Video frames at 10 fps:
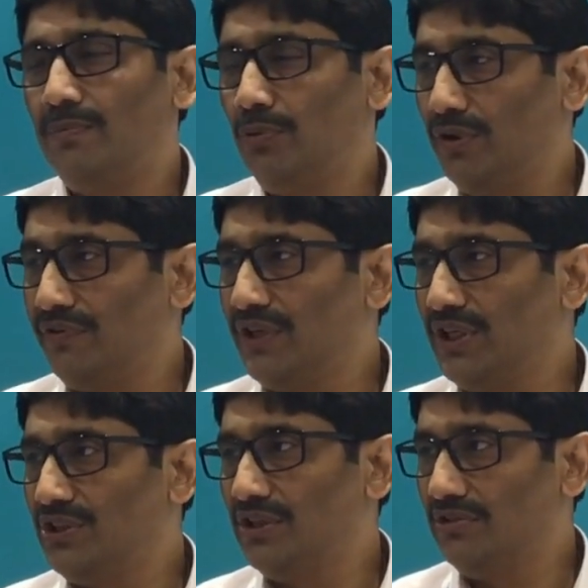
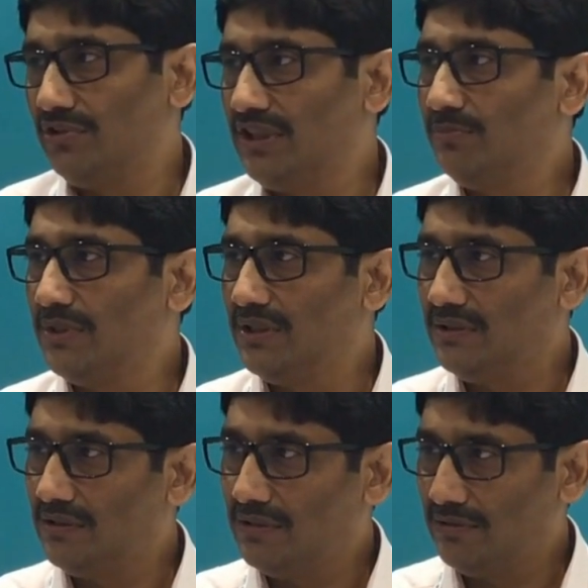purification
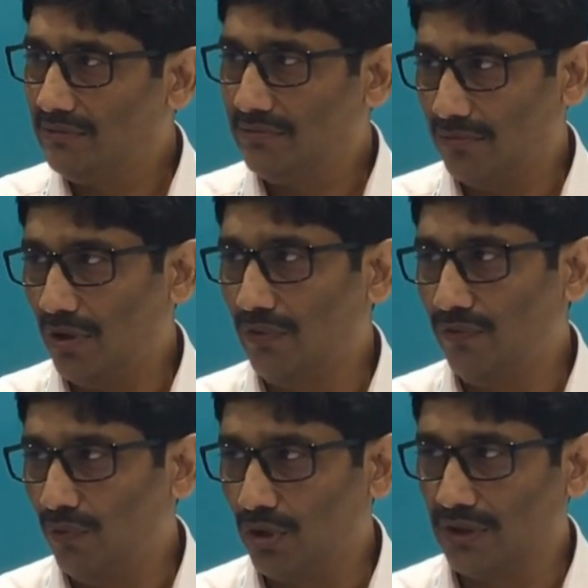treatment of
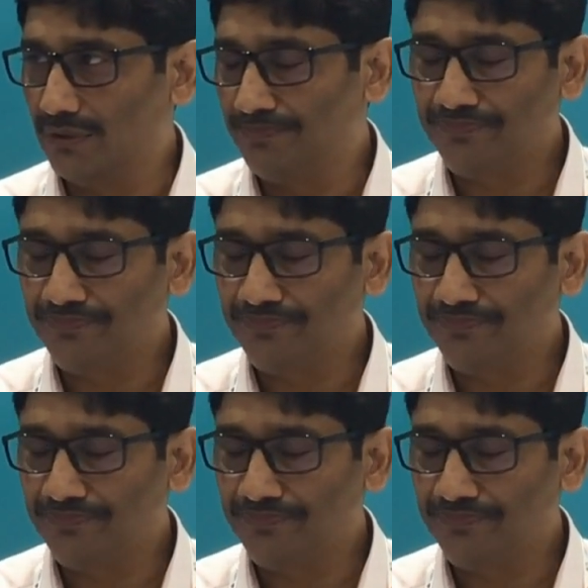water.